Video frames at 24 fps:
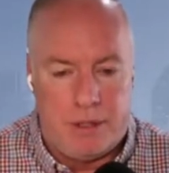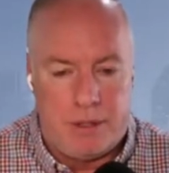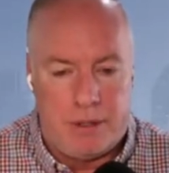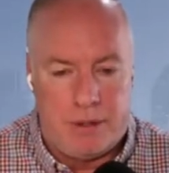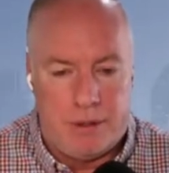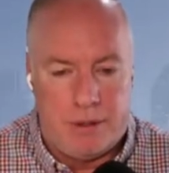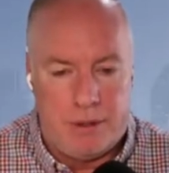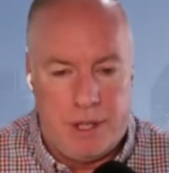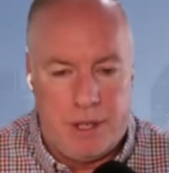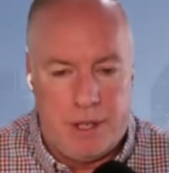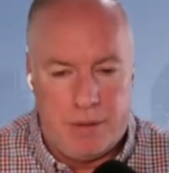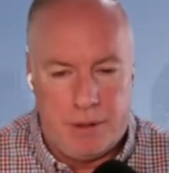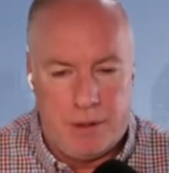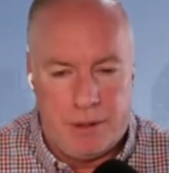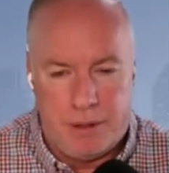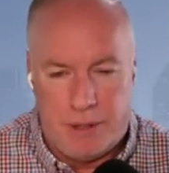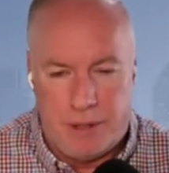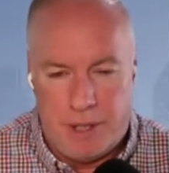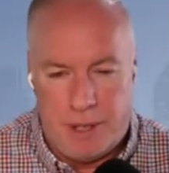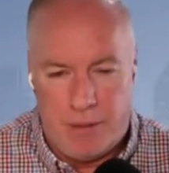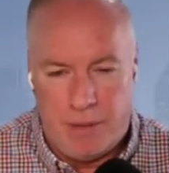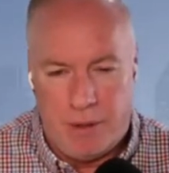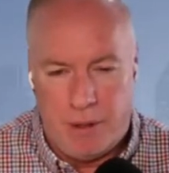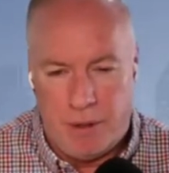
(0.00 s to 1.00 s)
So they
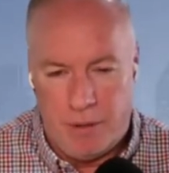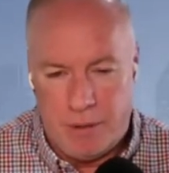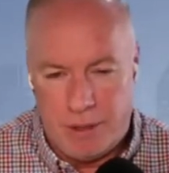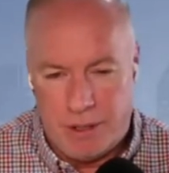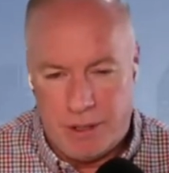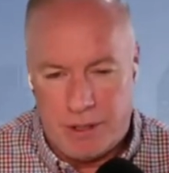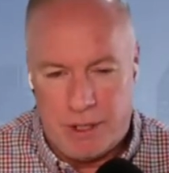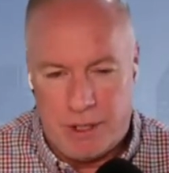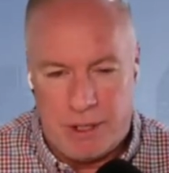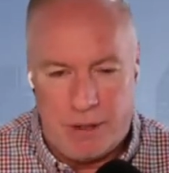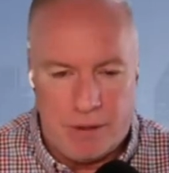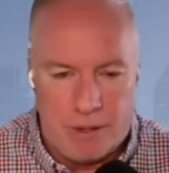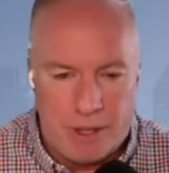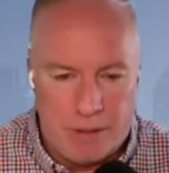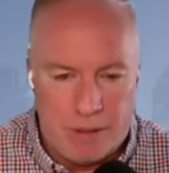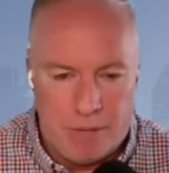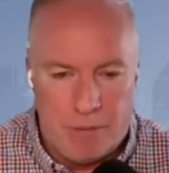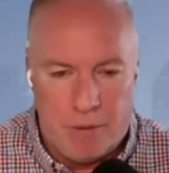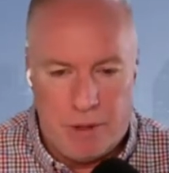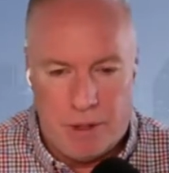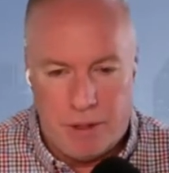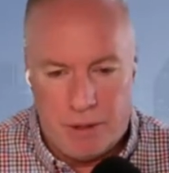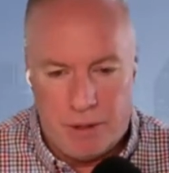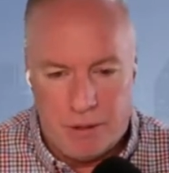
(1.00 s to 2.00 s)
would always say, okay,
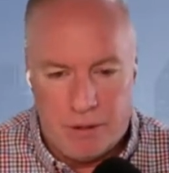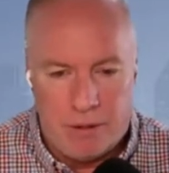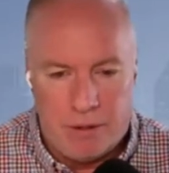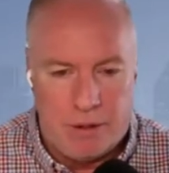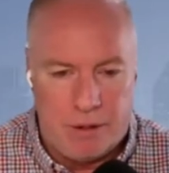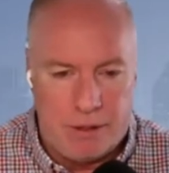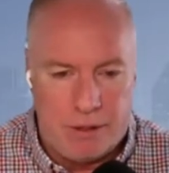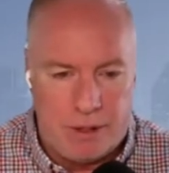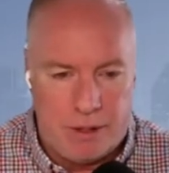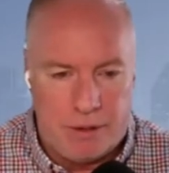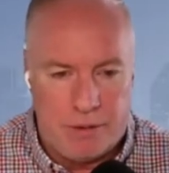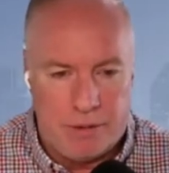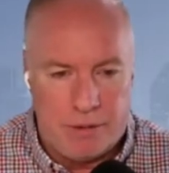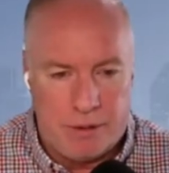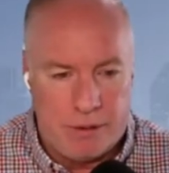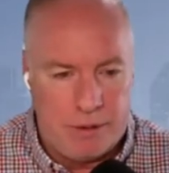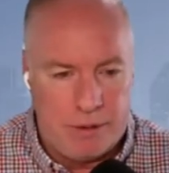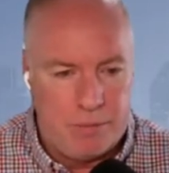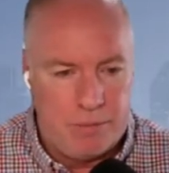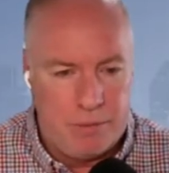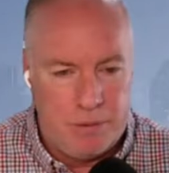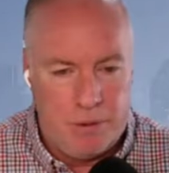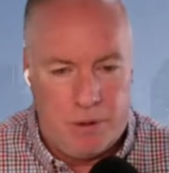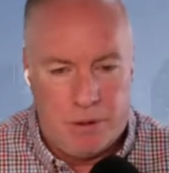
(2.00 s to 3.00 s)
well,
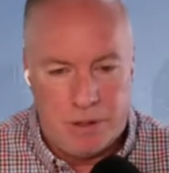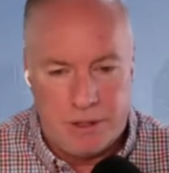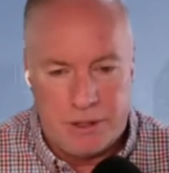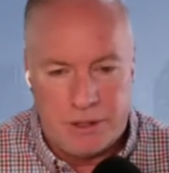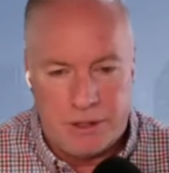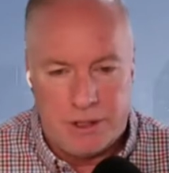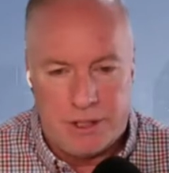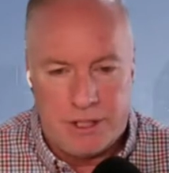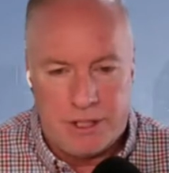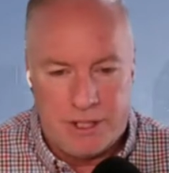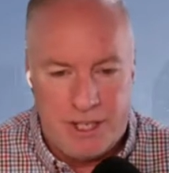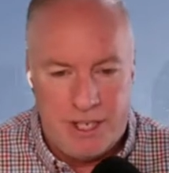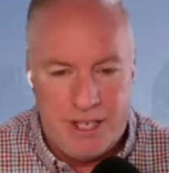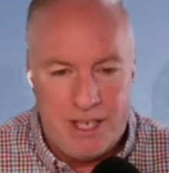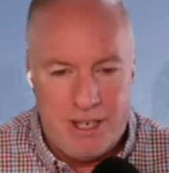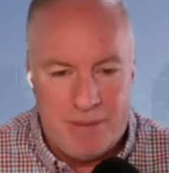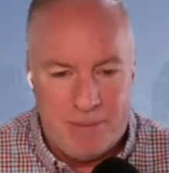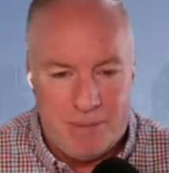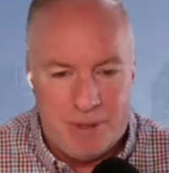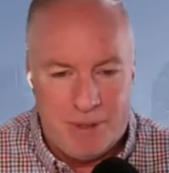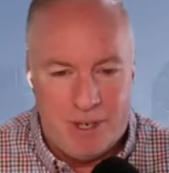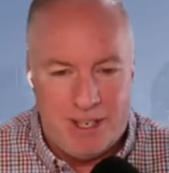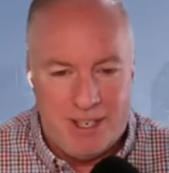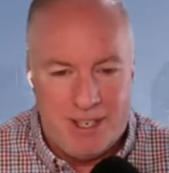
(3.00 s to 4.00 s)
who else is on the
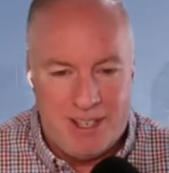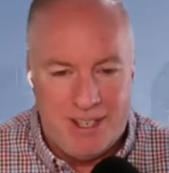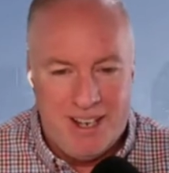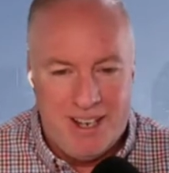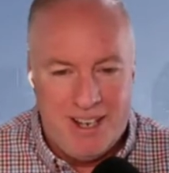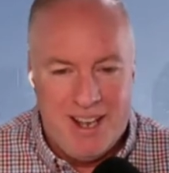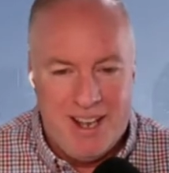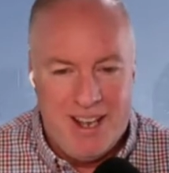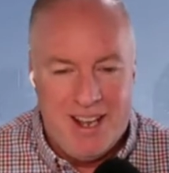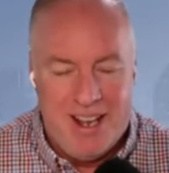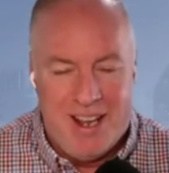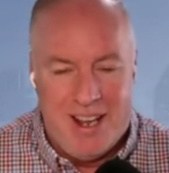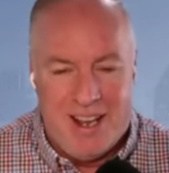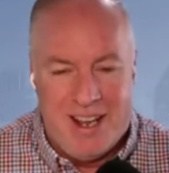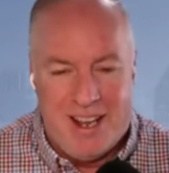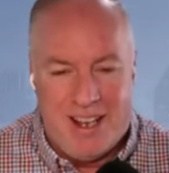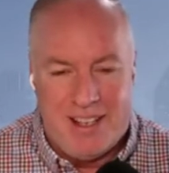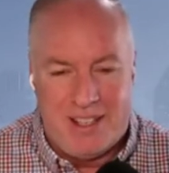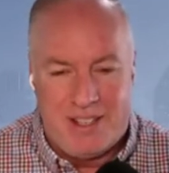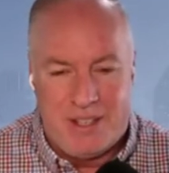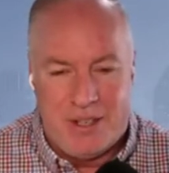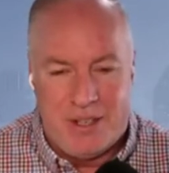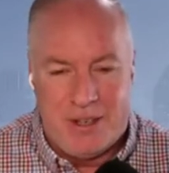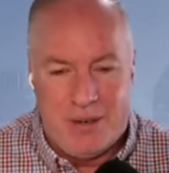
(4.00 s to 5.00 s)
team, right?
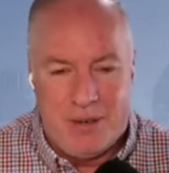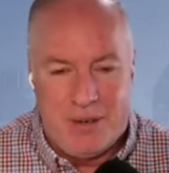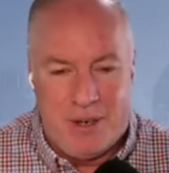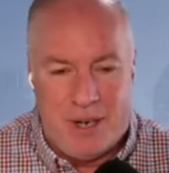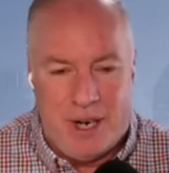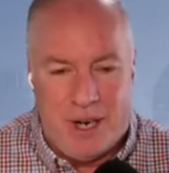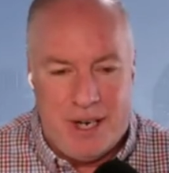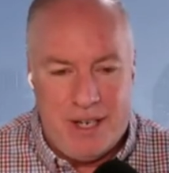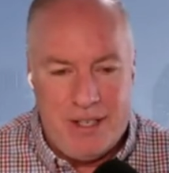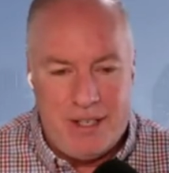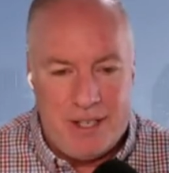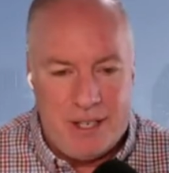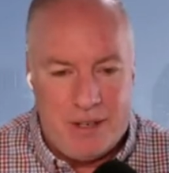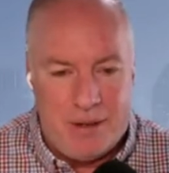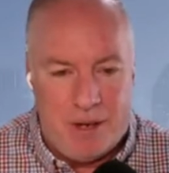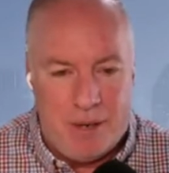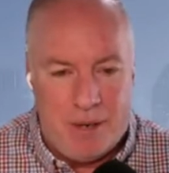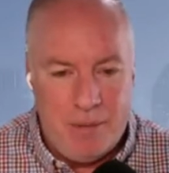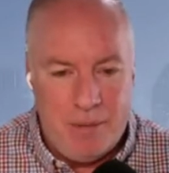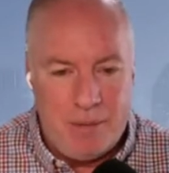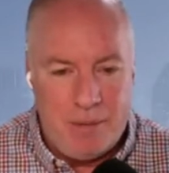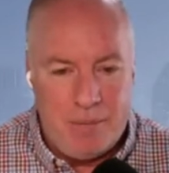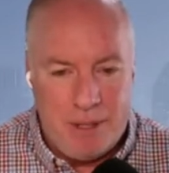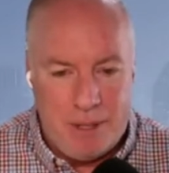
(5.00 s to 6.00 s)
And so I said,
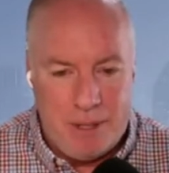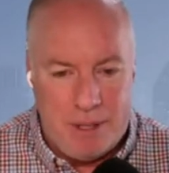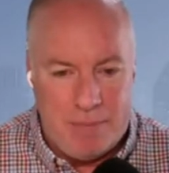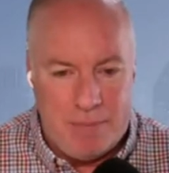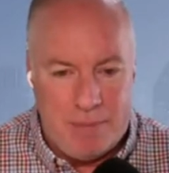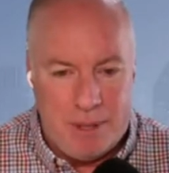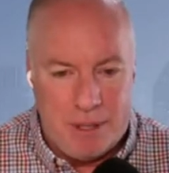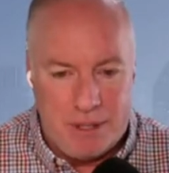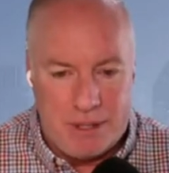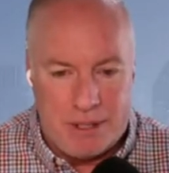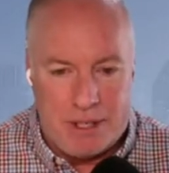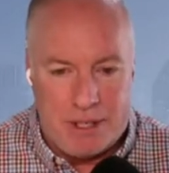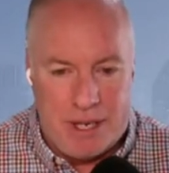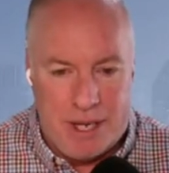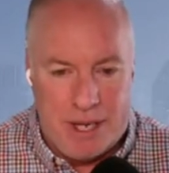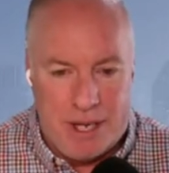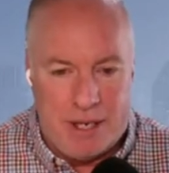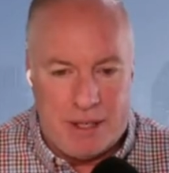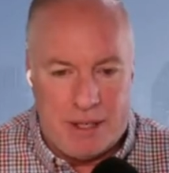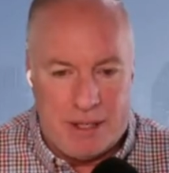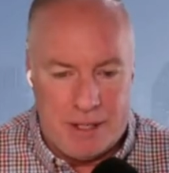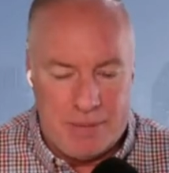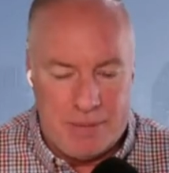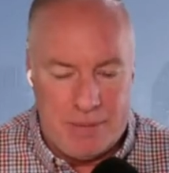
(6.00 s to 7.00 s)
I'm going to be the best I
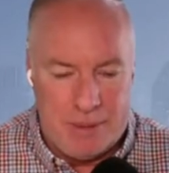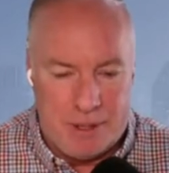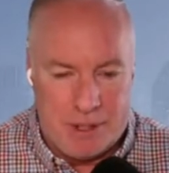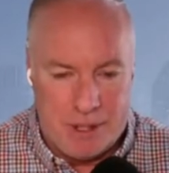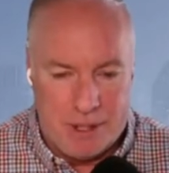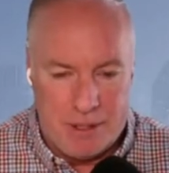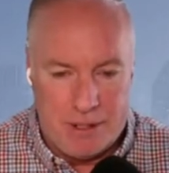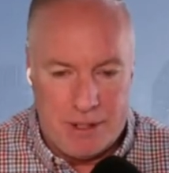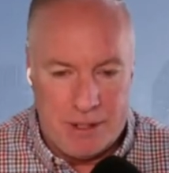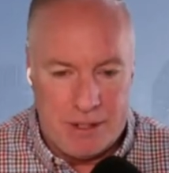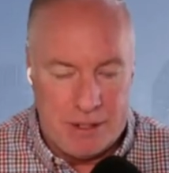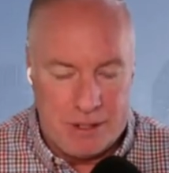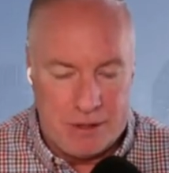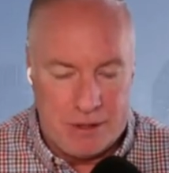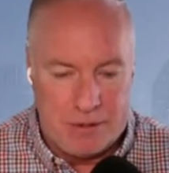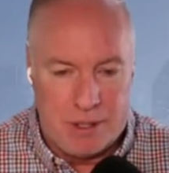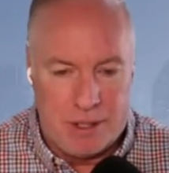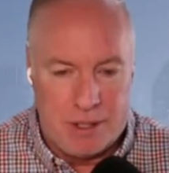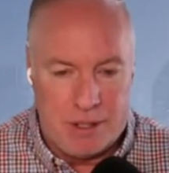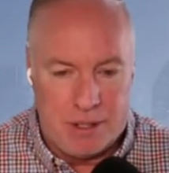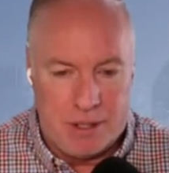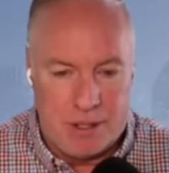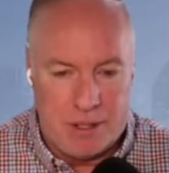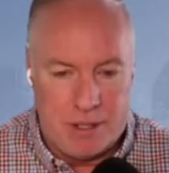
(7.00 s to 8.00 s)
can at this because this is
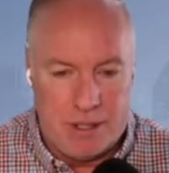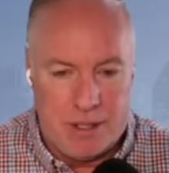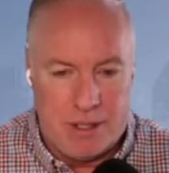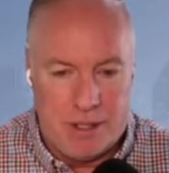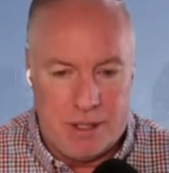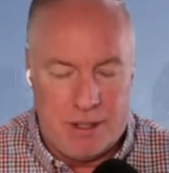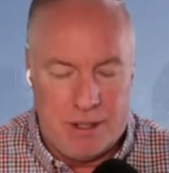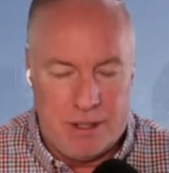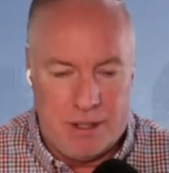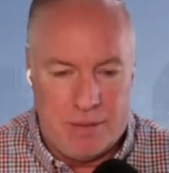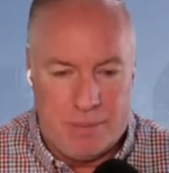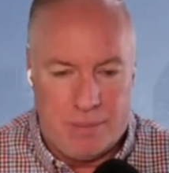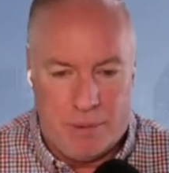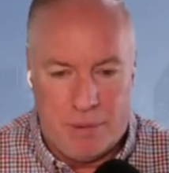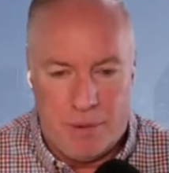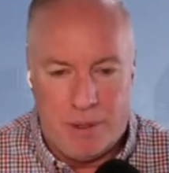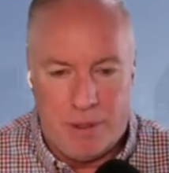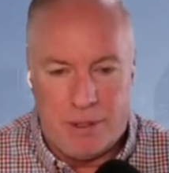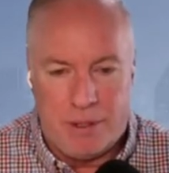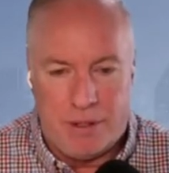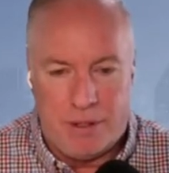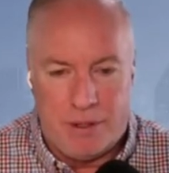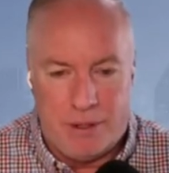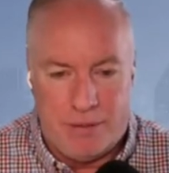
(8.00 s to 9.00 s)
critically
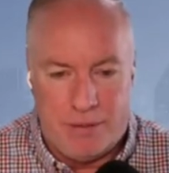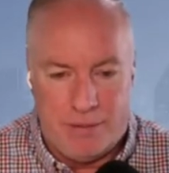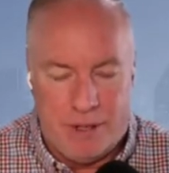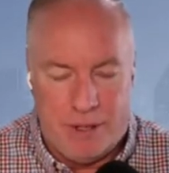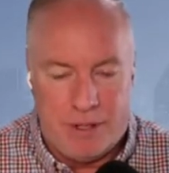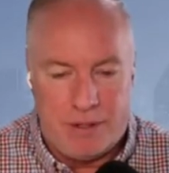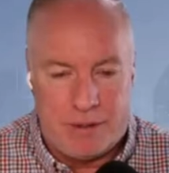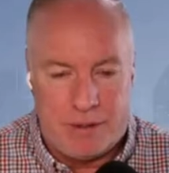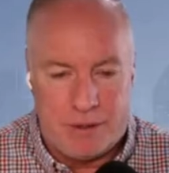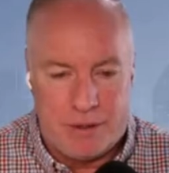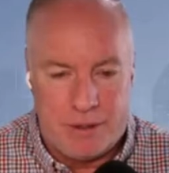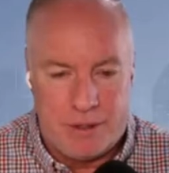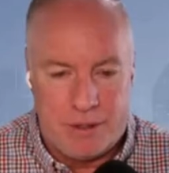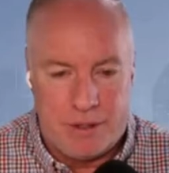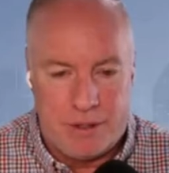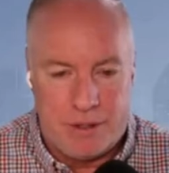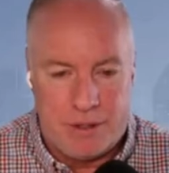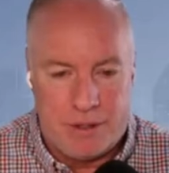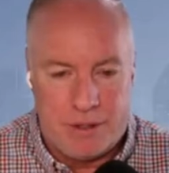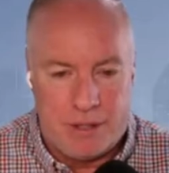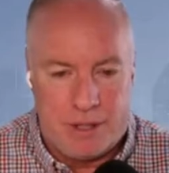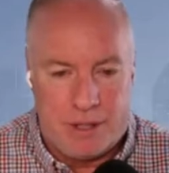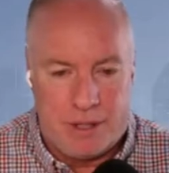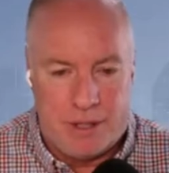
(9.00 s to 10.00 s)
important to investors.